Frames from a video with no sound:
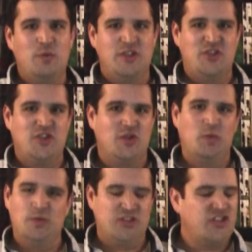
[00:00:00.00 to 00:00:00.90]
which
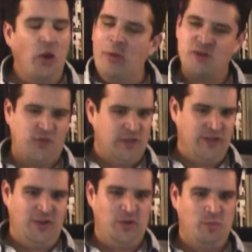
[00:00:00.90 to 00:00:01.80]
was so much fun
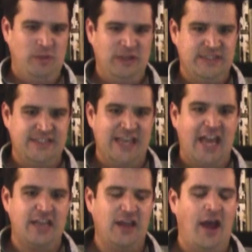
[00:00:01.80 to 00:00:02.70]
to do because
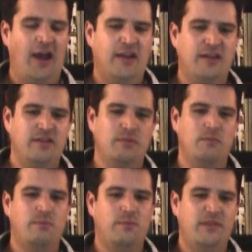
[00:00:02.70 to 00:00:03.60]
that uh,
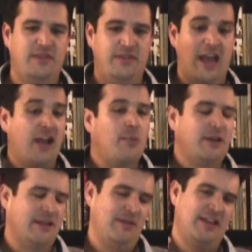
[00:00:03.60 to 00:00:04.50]
that
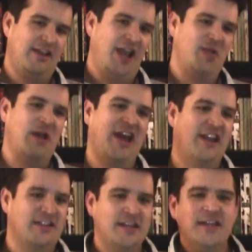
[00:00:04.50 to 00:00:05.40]
company that made that game
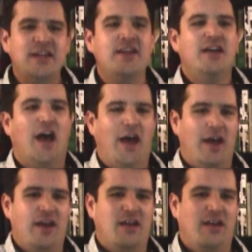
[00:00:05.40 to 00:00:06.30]
had.
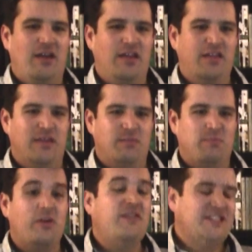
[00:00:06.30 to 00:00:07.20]
Uh, the
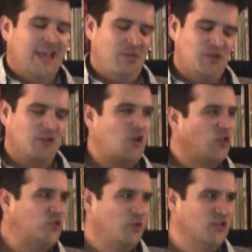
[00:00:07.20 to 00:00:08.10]
previous game was called
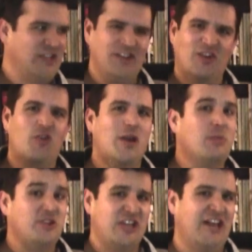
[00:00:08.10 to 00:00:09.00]
Dark Souls, and they're
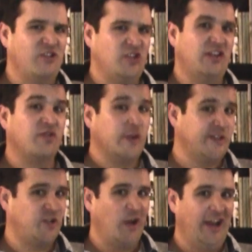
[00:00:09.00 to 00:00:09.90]
incredibly challenging and
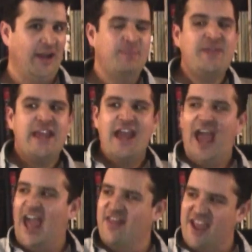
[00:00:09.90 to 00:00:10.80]
frustrating.
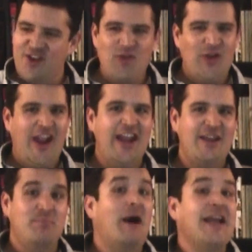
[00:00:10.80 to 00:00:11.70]
And they
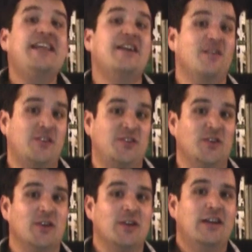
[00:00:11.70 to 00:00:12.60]
created my
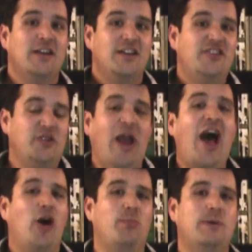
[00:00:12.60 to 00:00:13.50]
character to
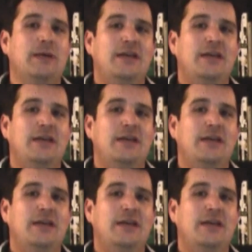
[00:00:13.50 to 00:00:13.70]
help